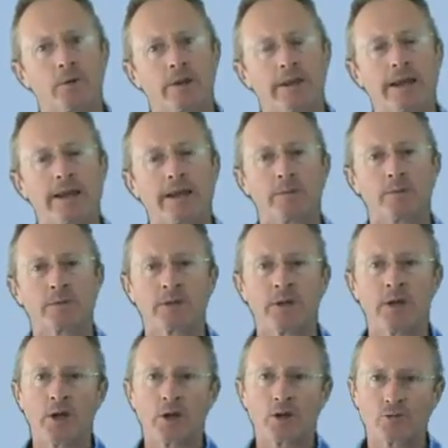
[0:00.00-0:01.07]
with our hips,
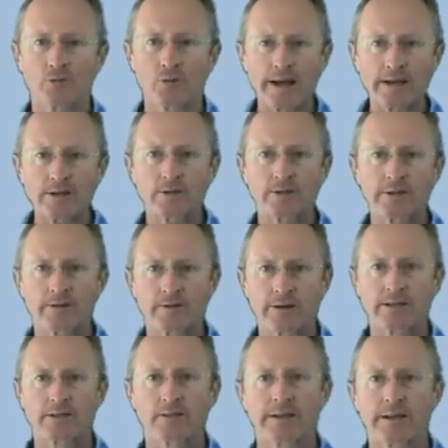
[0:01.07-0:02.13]
gradually
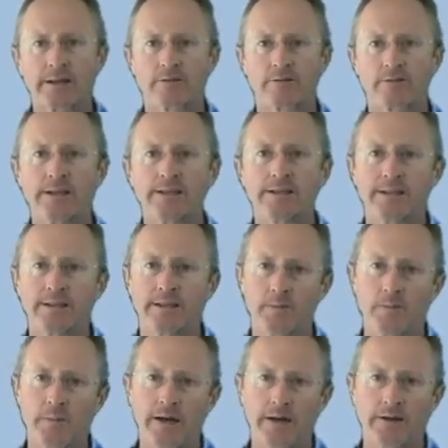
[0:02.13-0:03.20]
increasing the
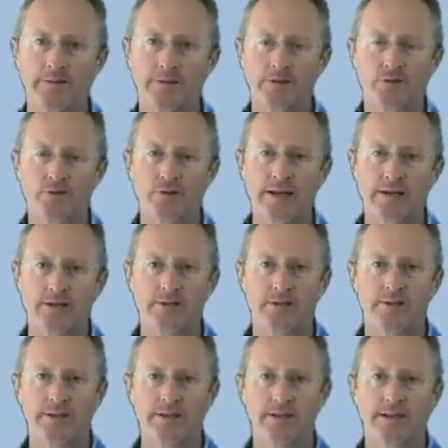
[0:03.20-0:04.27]
amount of contraction
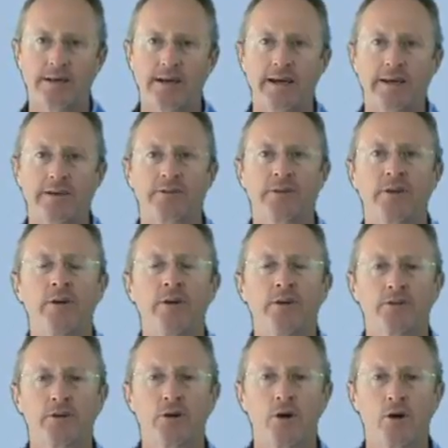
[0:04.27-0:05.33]
that it takes
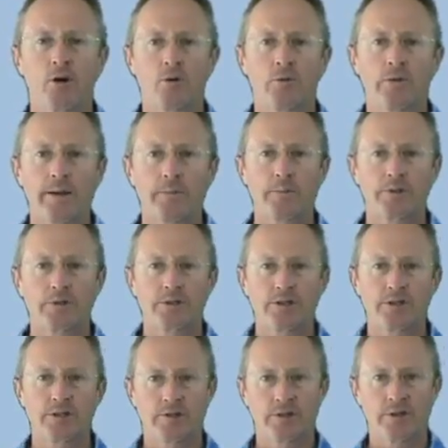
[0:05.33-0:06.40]
to hold that
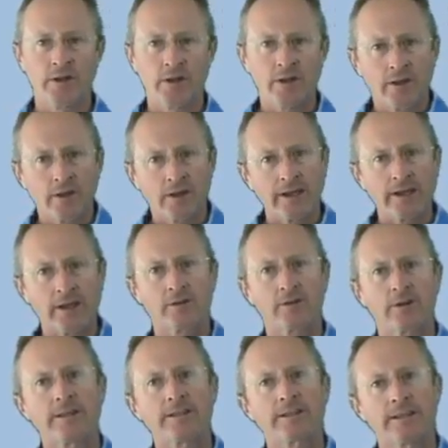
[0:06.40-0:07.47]
position.
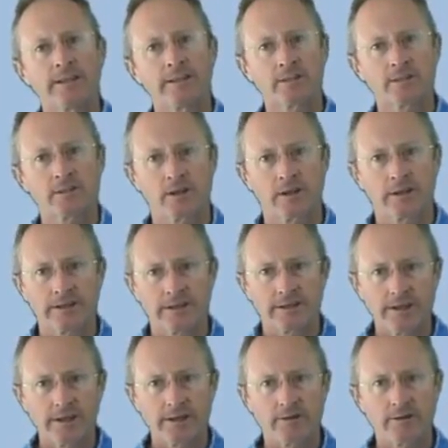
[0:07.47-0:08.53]
Increasing, slightly
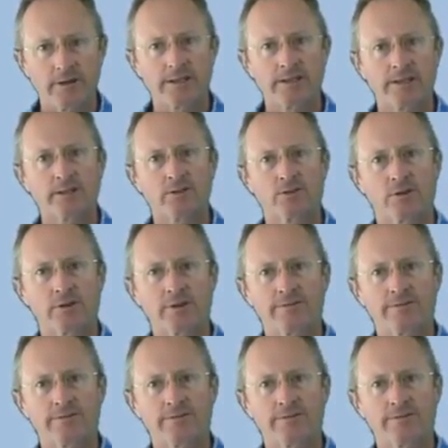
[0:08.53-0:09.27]
decreasing, trying to